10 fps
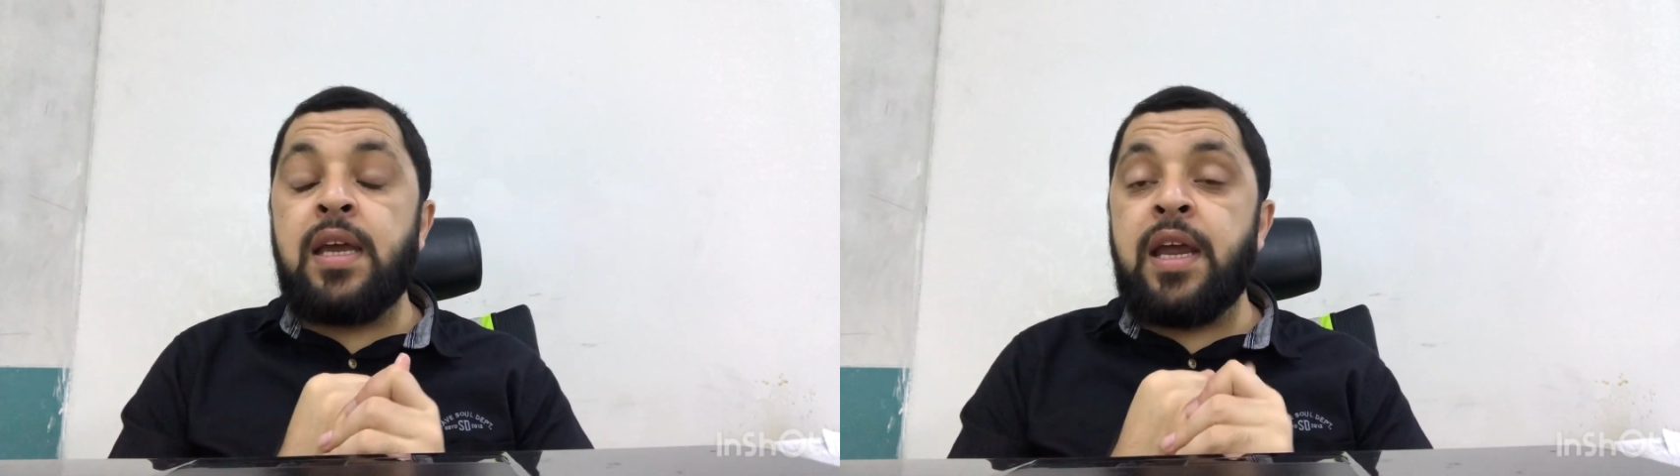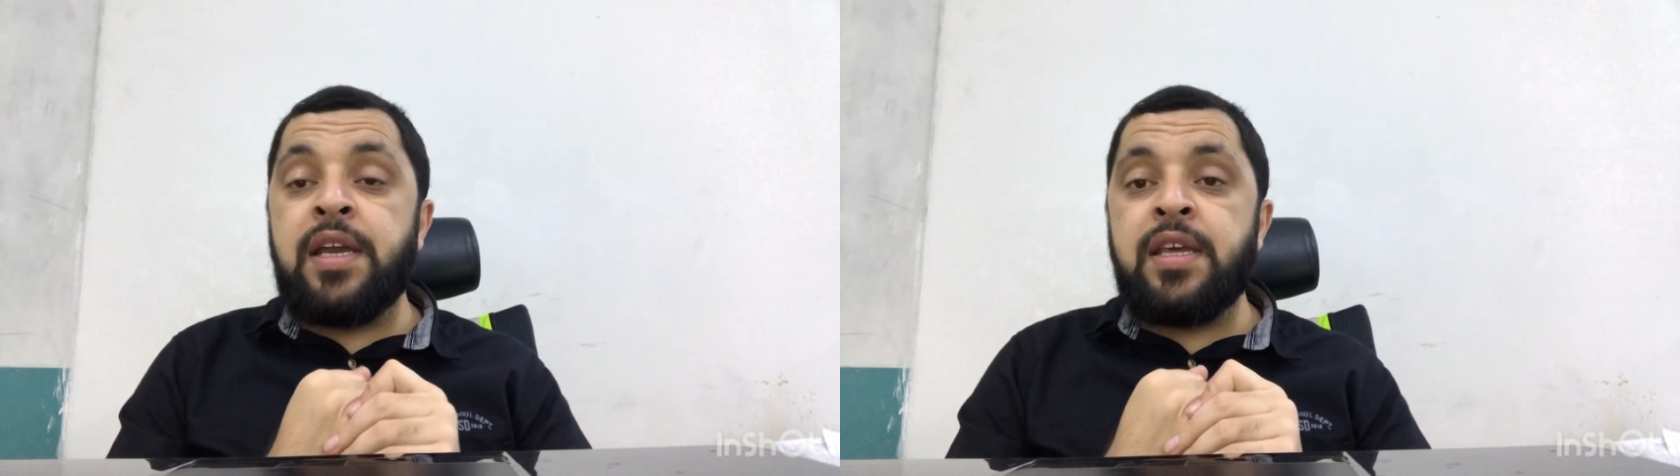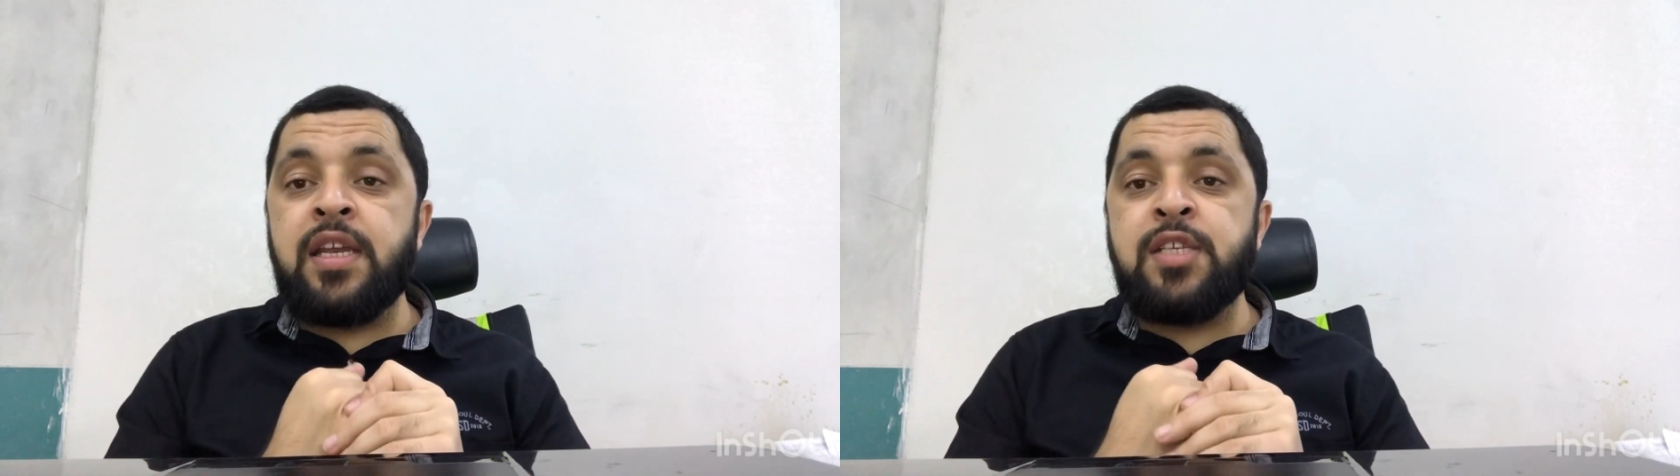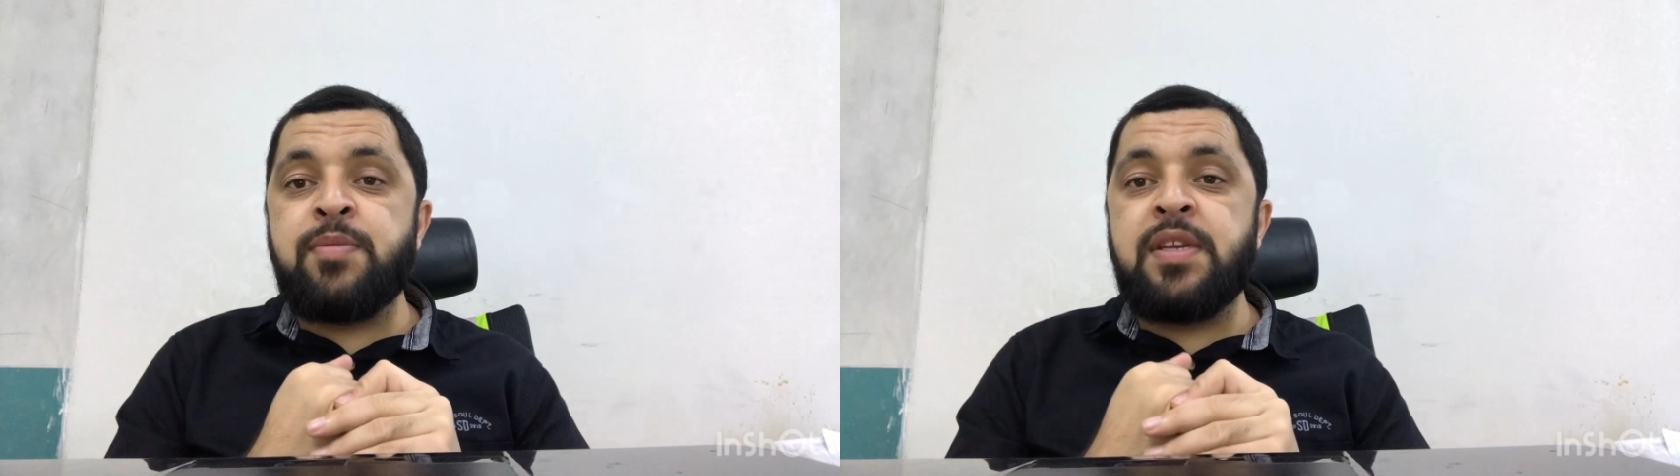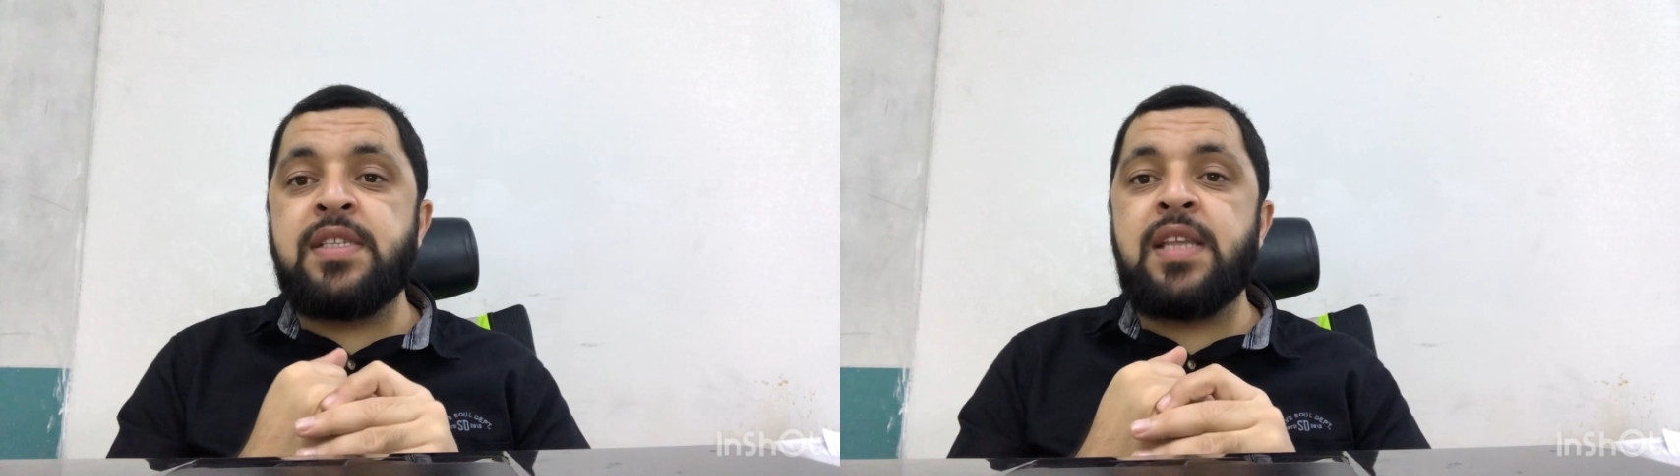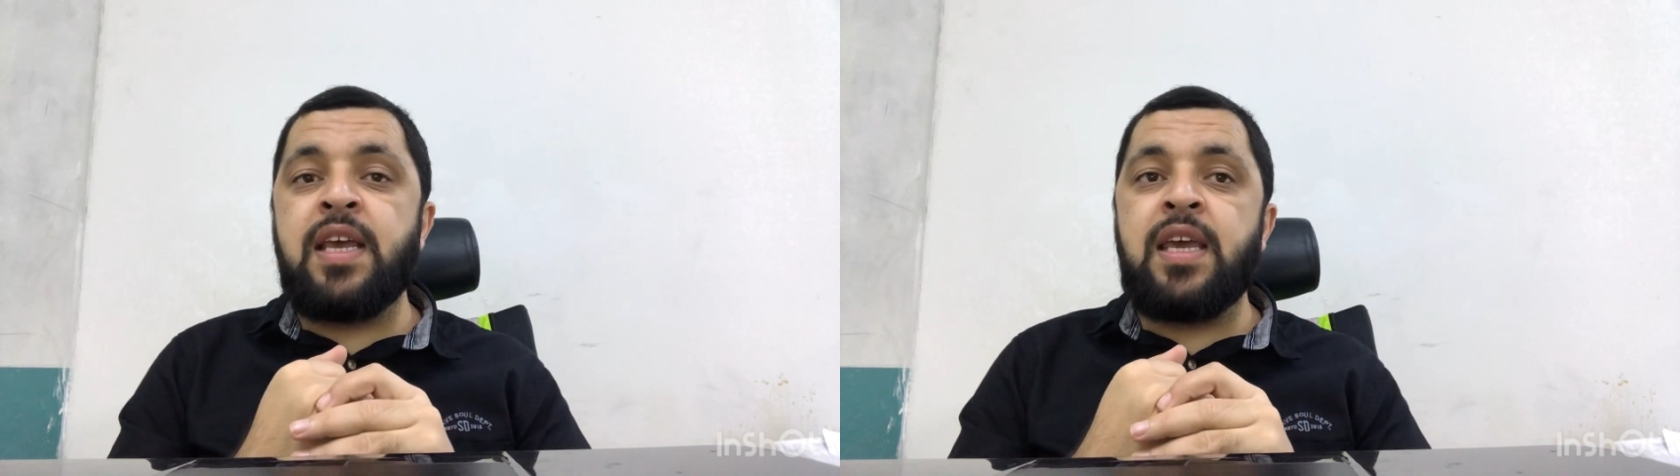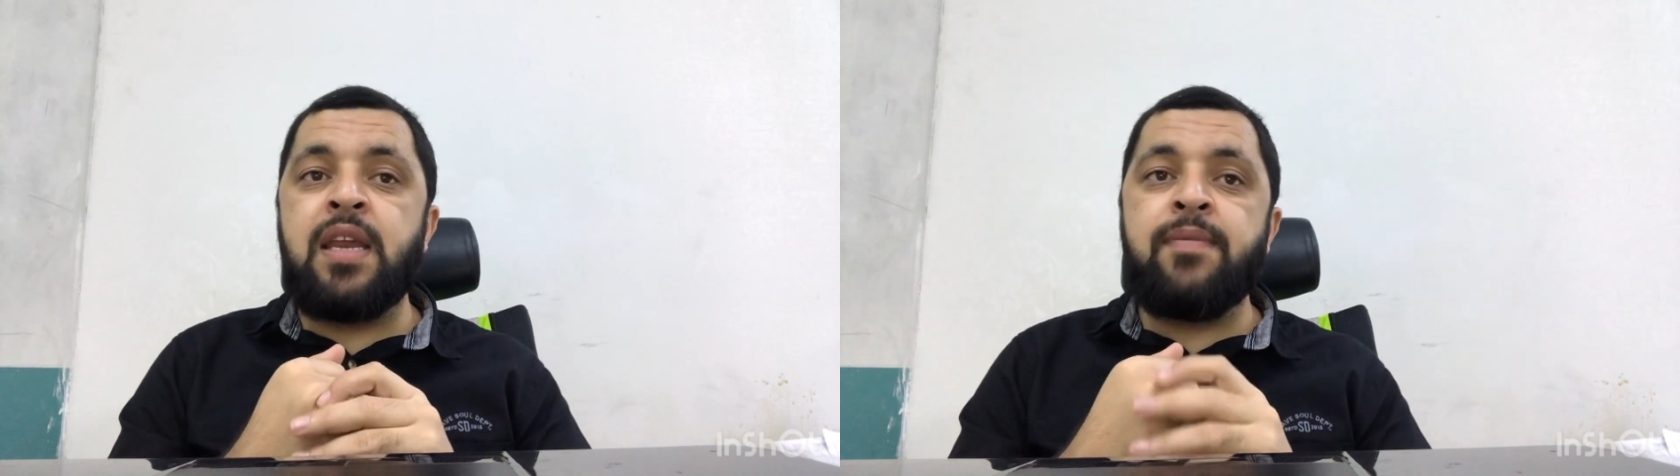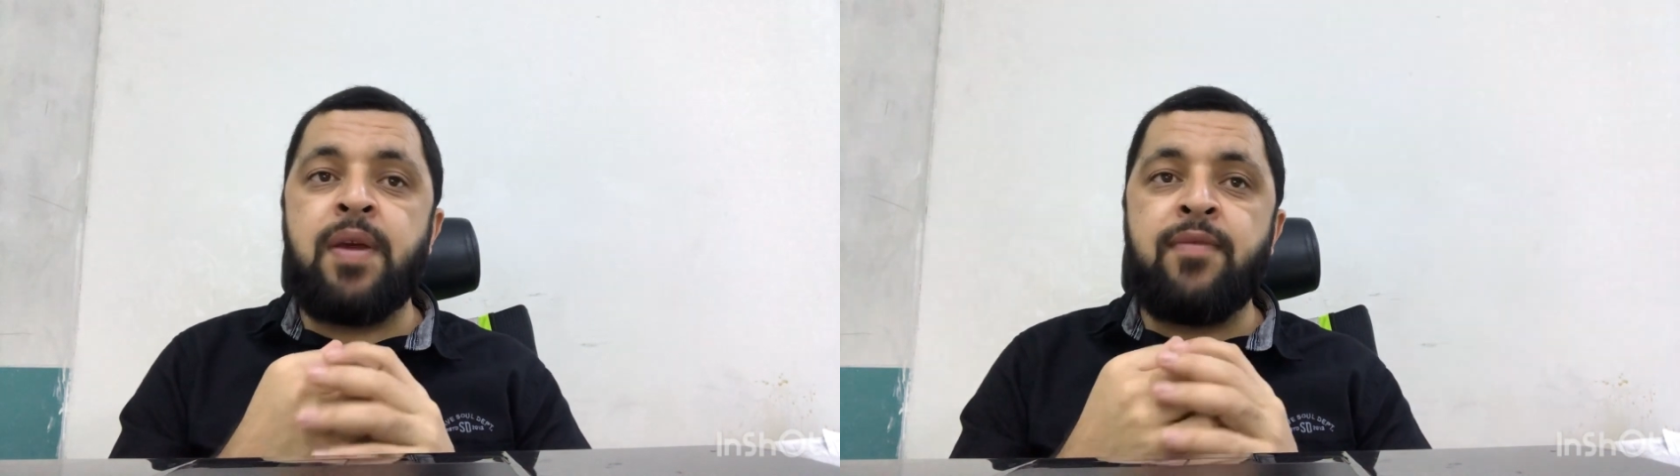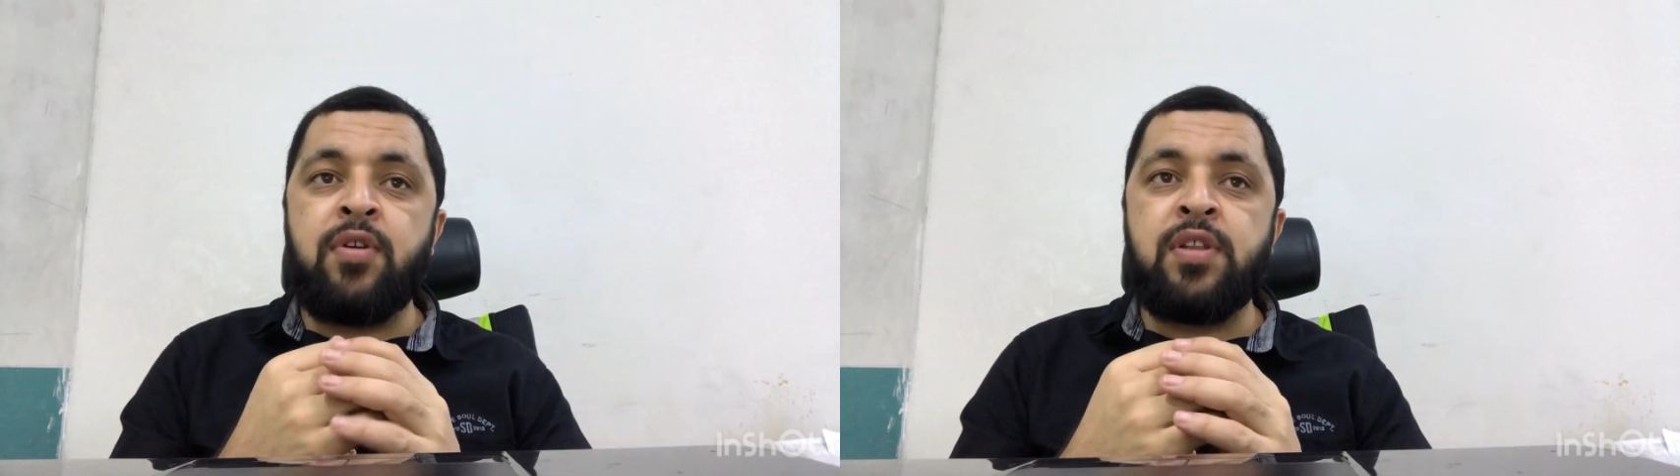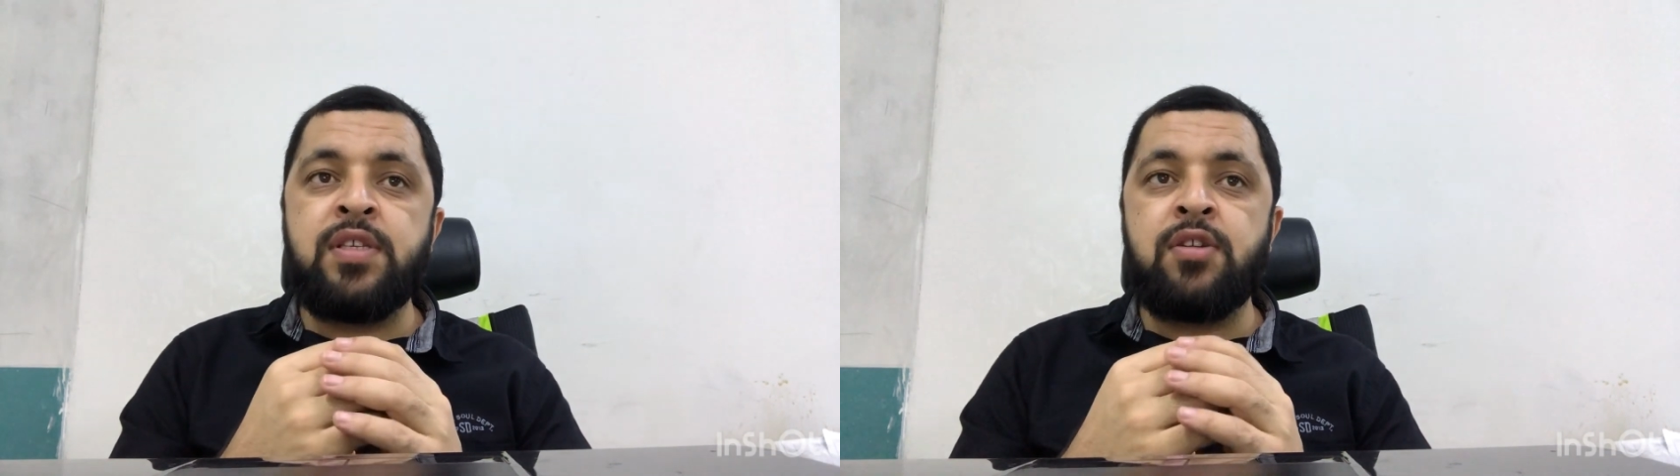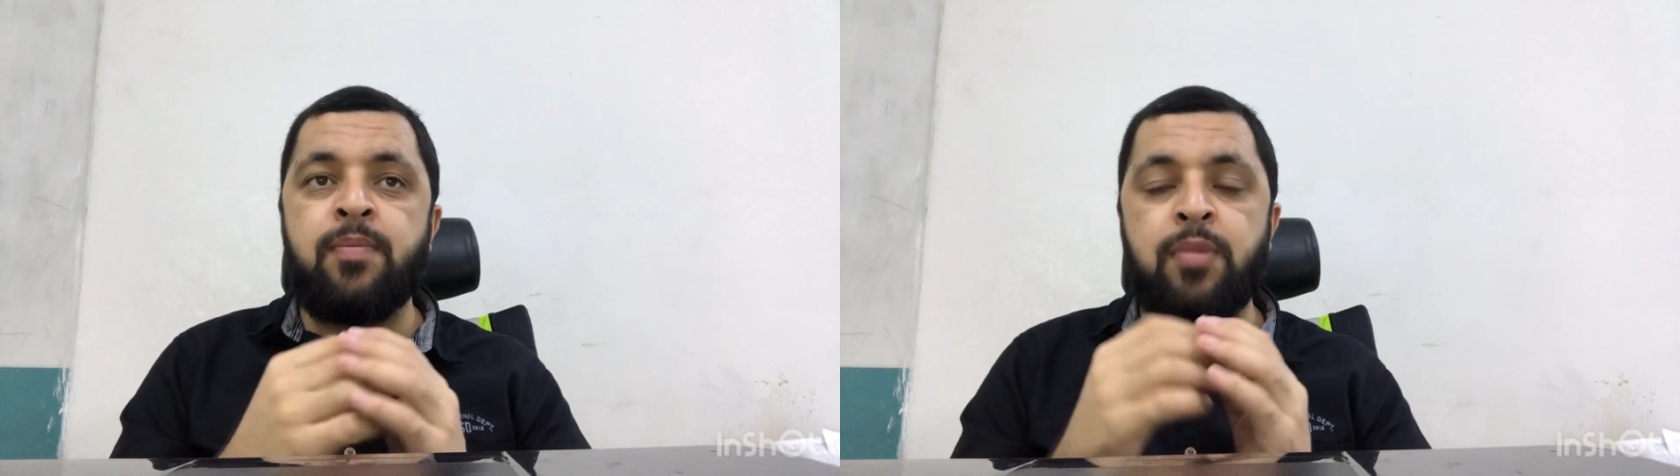eight year experience, they can apply for this job.